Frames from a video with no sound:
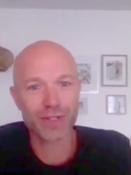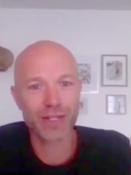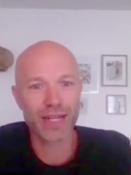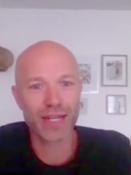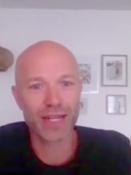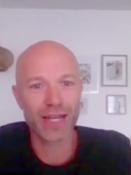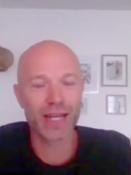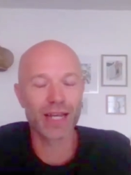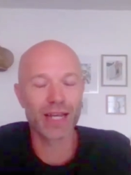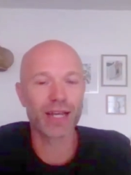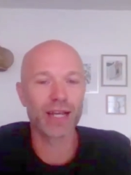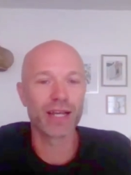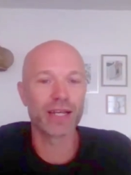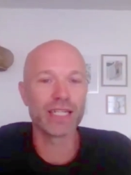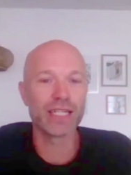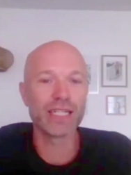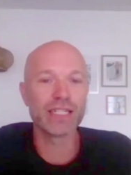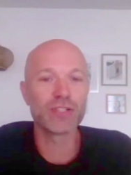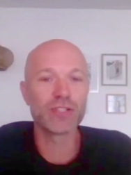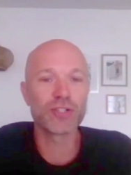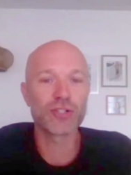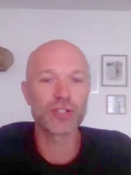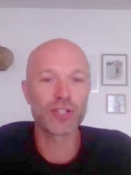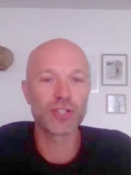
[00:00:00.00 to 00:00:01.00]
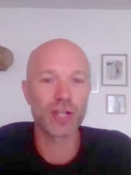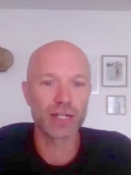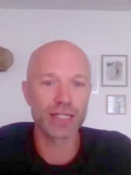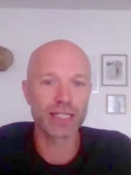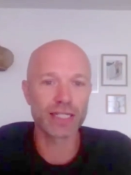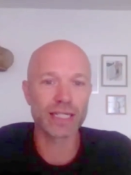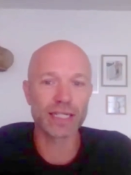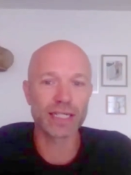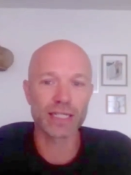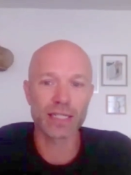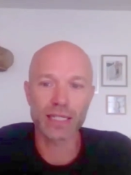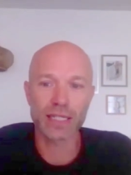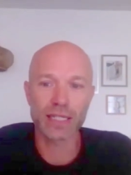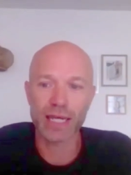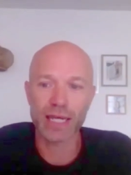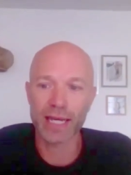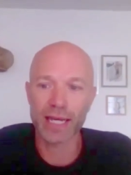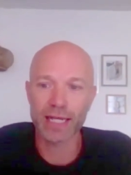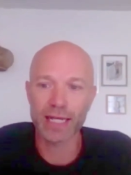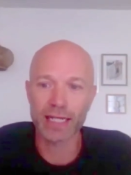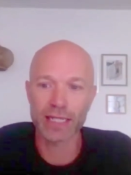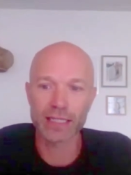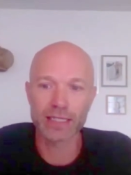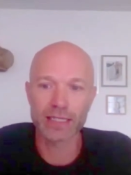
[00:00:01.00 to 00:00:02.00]
uh, each Sunday,
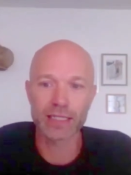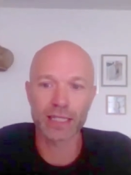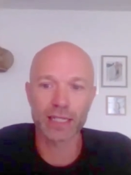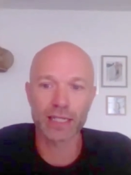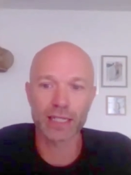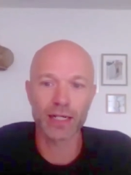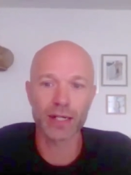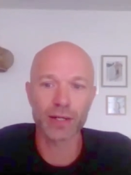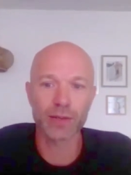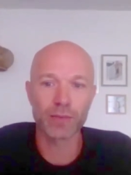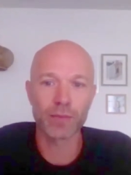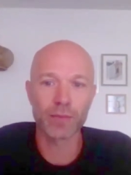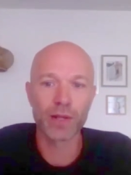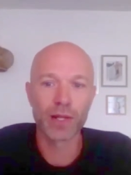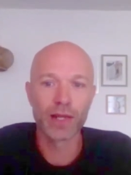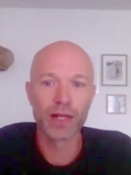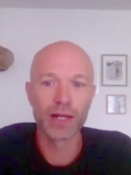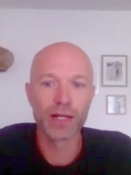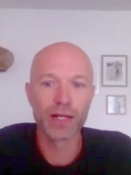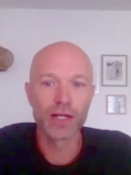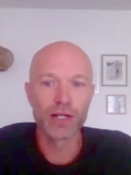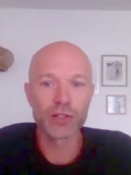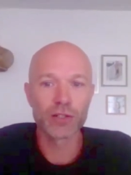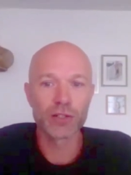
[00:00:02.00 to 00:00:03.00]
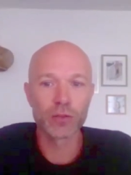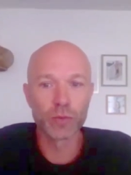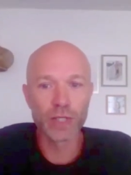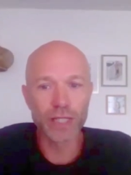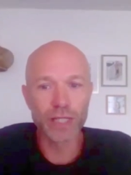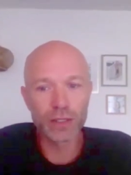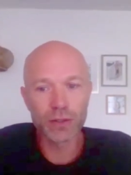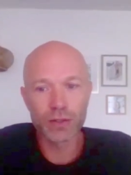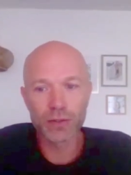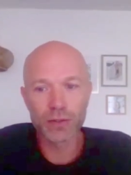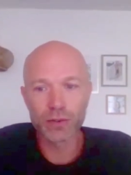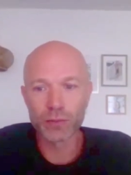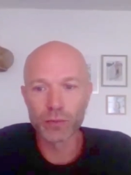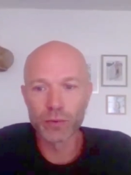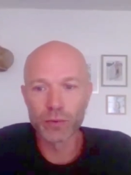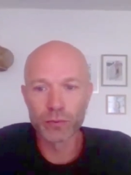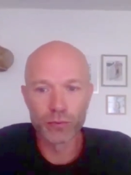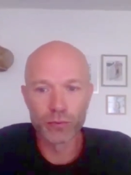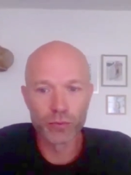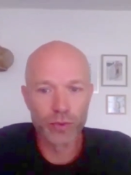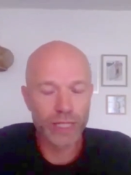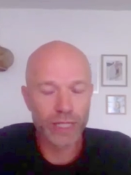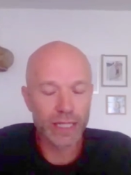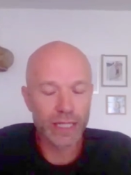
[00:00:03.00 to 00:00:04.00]
and um, so we we
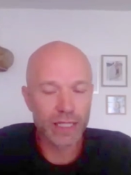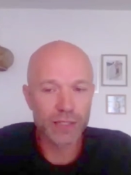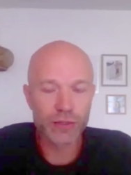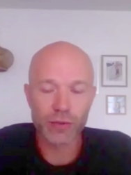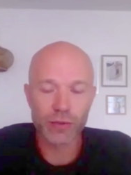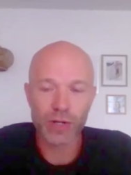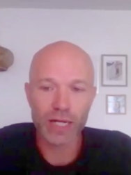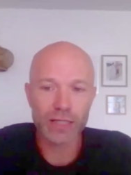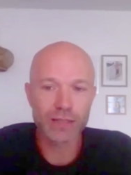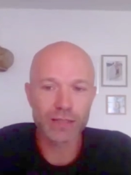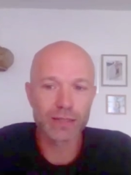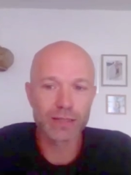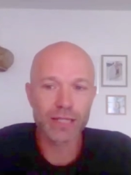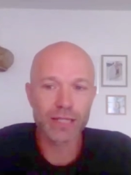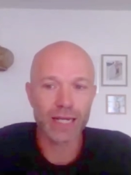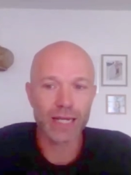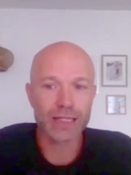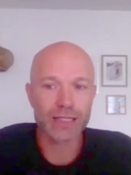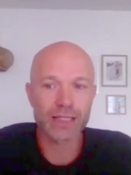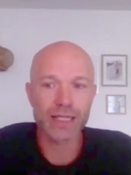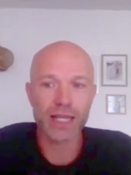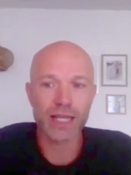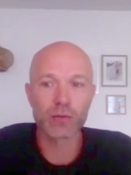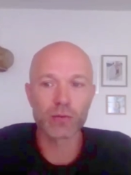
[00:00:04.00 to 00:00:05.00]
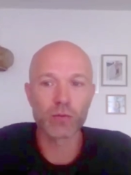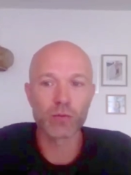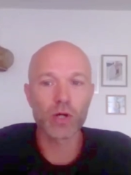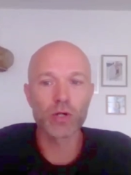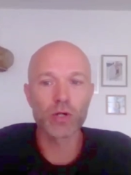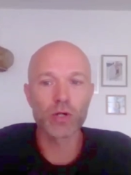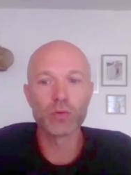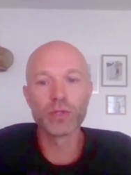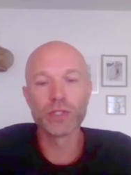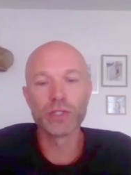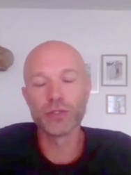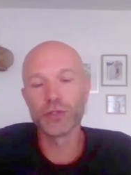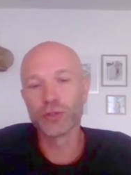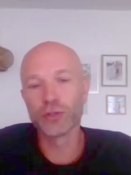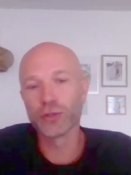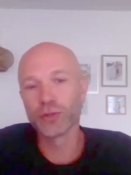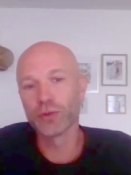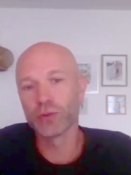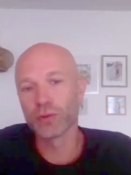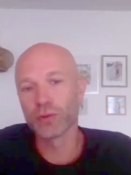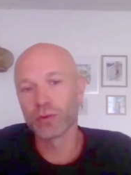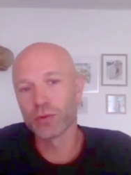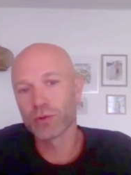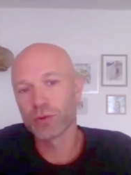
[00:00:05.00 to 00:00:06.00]
really try to dissect what could we
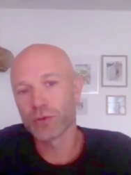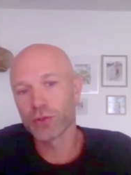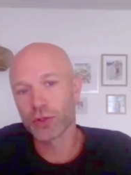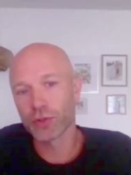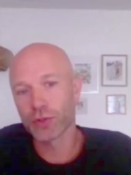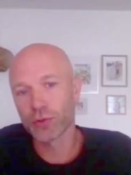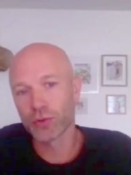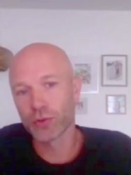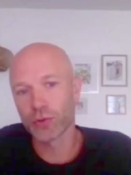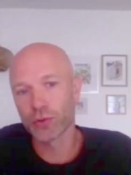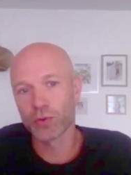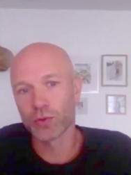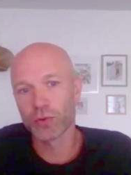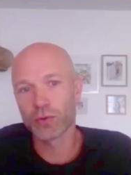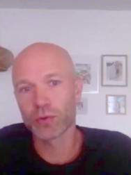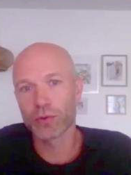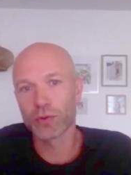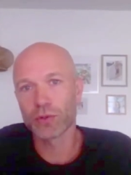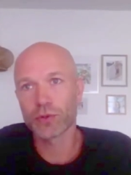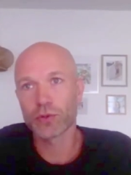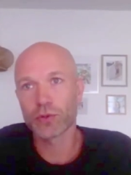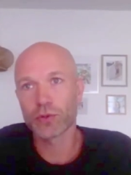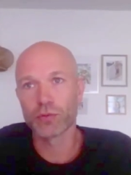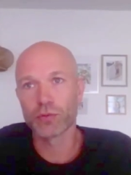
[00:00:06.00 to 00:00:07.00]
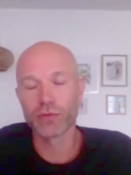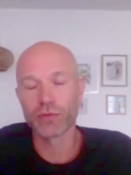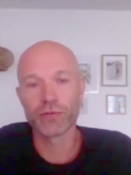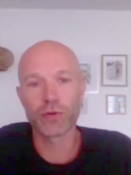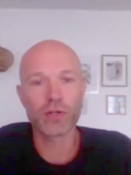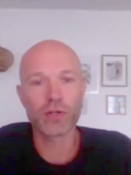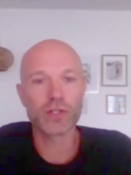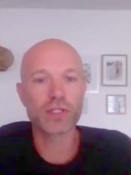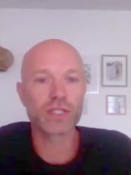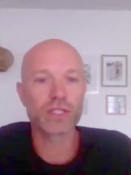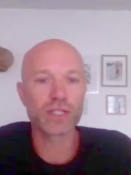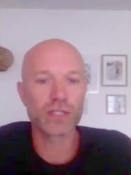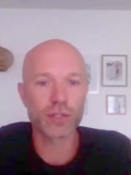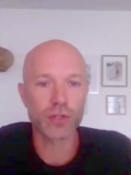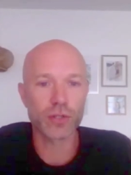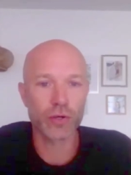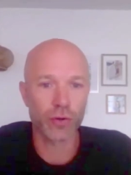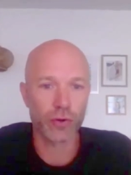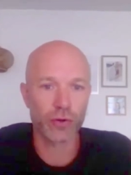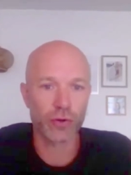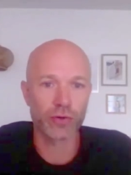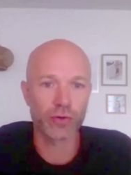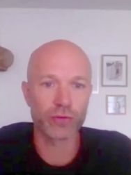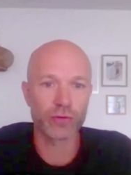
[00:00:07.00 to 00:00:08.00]
do to to reverse this
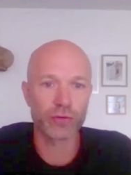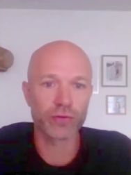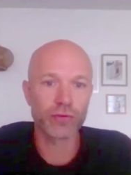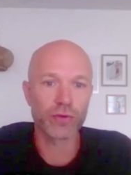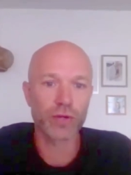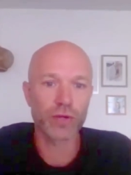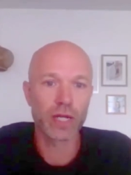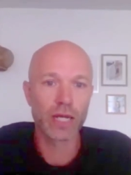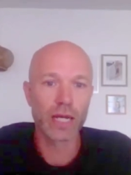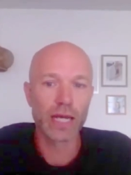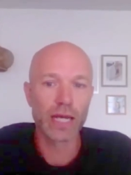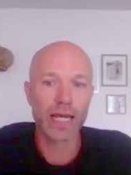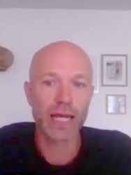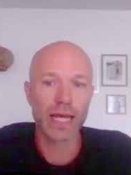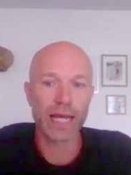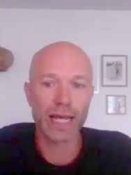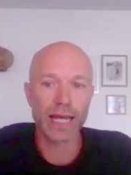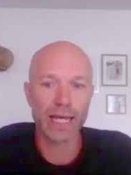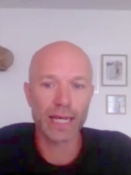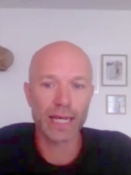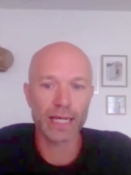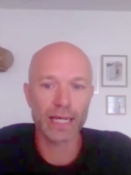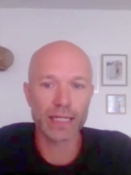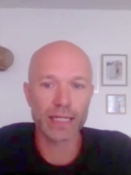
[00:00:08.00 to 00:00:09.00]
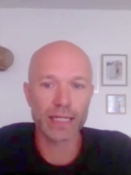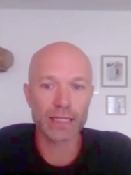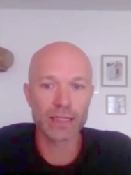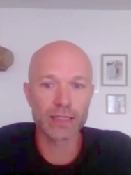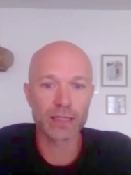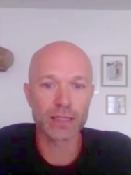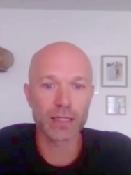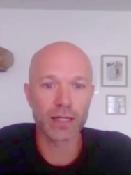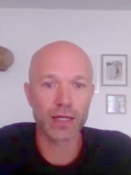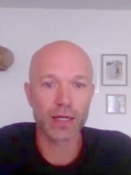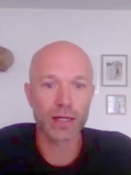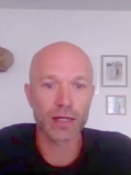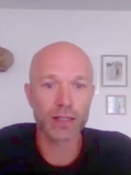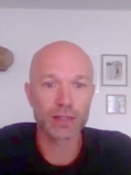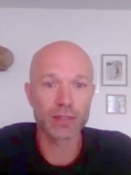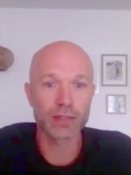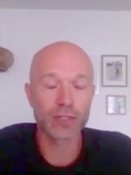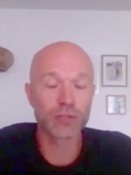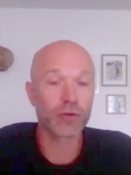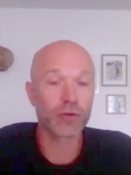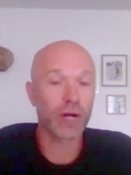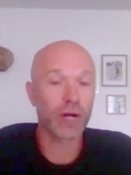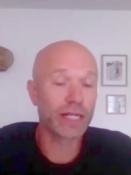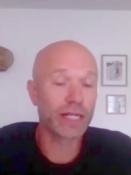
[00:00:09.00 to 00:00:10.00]
curve. And uh, the
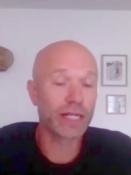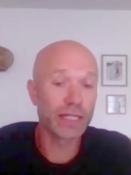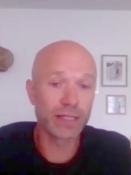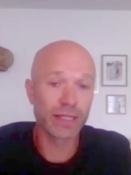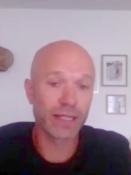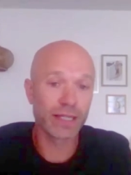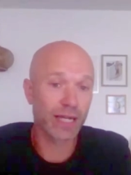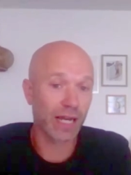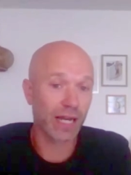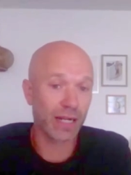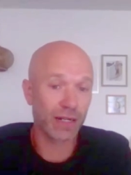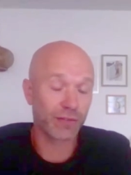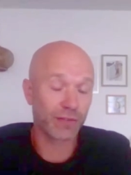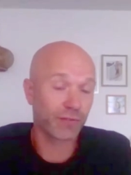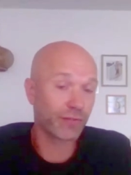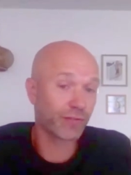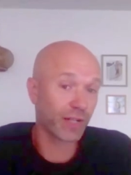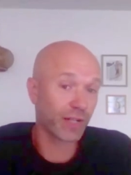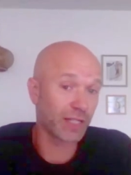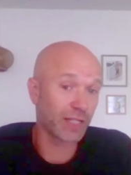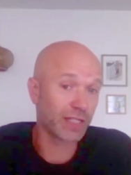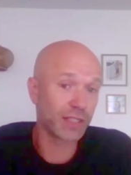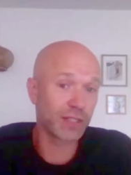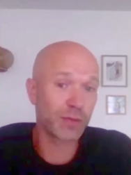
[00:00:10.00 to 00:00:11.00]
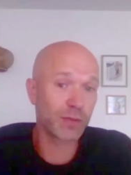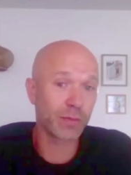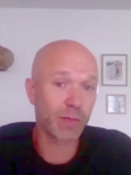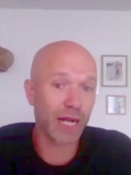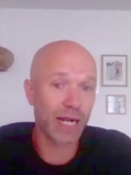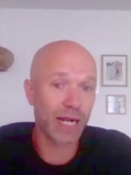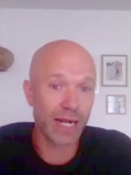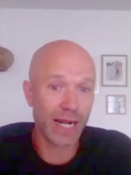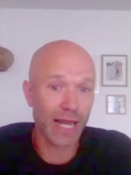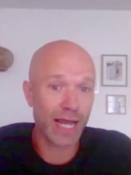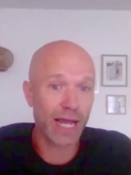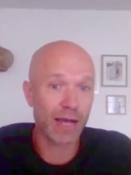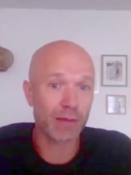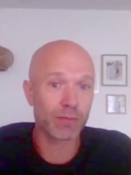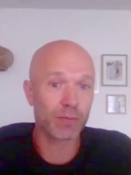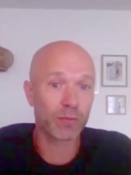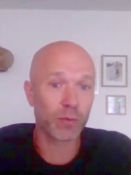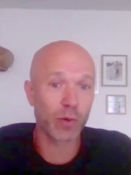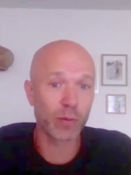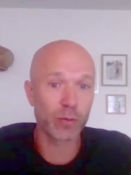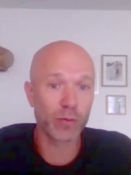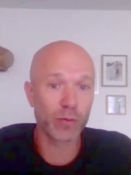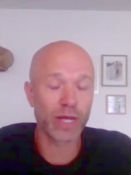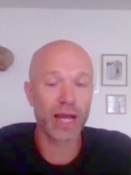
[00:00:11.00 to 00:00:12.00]
dry needling kind of fell into my lap
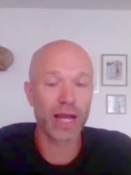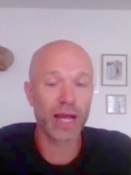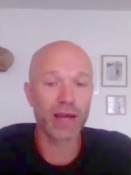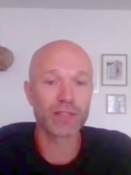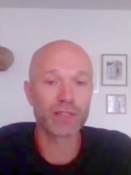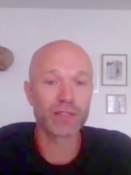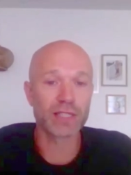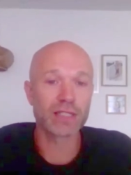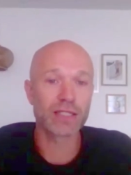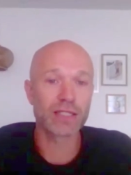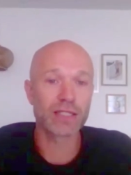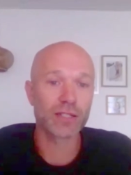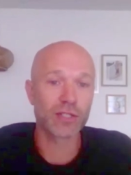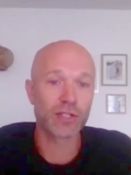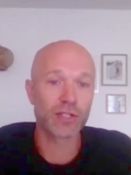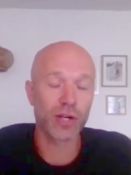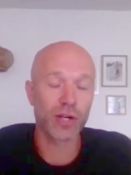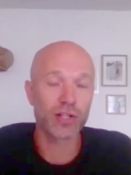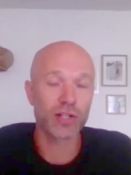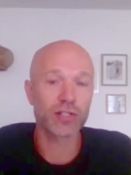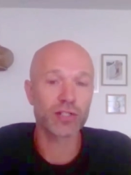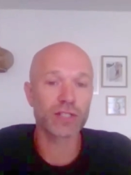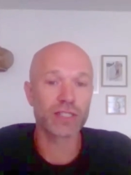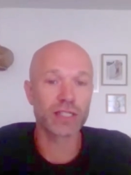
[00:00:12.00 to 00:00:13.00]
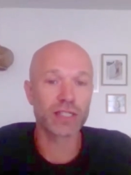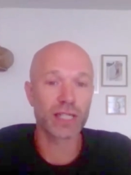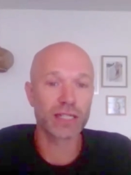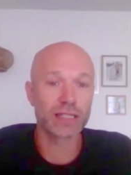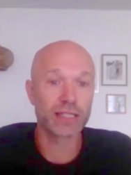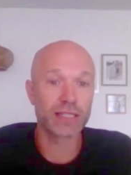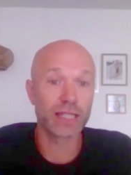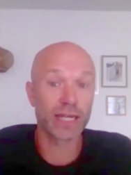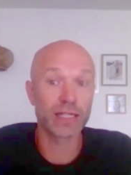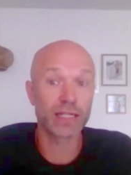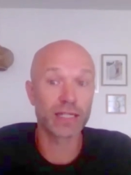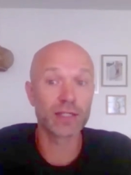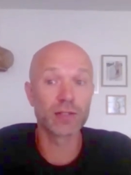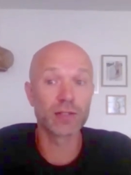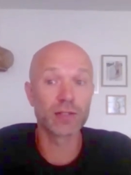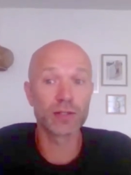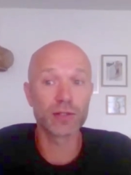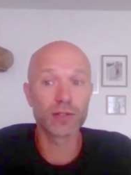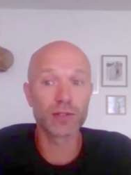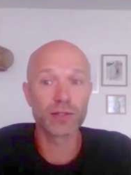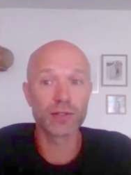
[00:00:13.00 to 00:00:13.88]
when we were having this discussion. And then